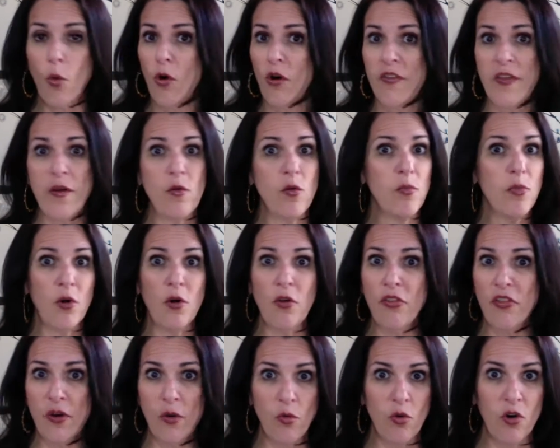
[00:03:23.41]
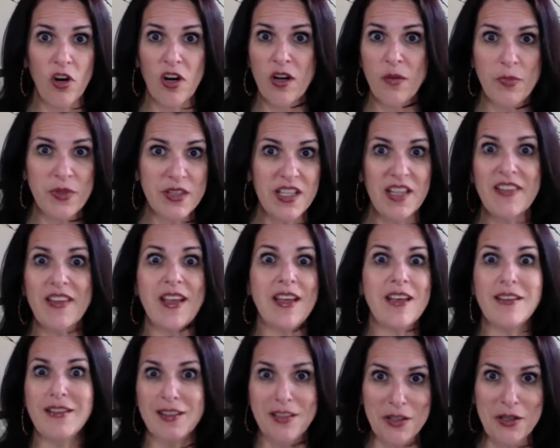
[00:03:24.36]
or they were both at work, but then
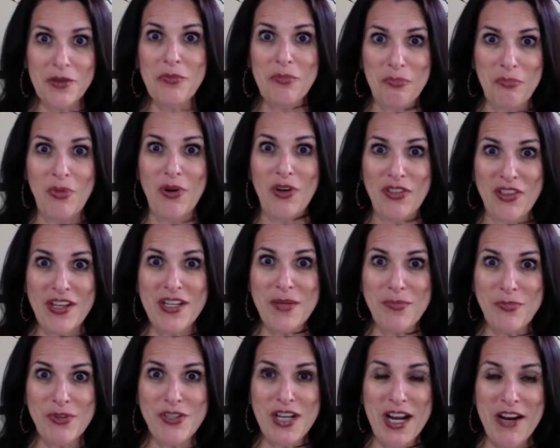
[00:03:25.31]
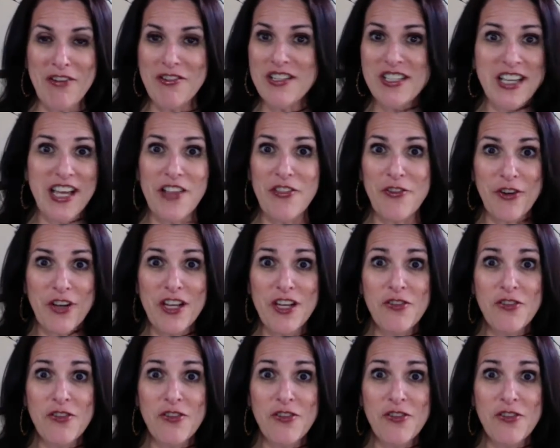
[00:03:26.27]
they, you know, both end up retiring together.